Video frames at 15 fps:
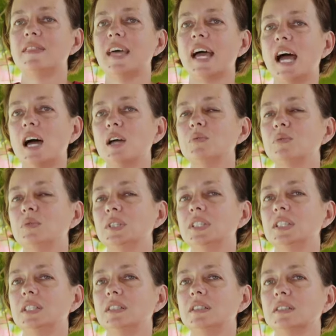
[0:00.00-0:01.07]
That
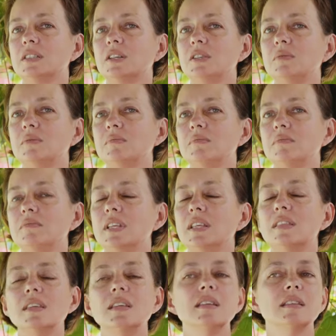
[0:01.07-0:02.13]
really started me
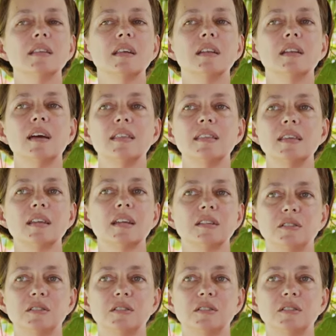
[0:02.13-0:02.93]
thinking that I think I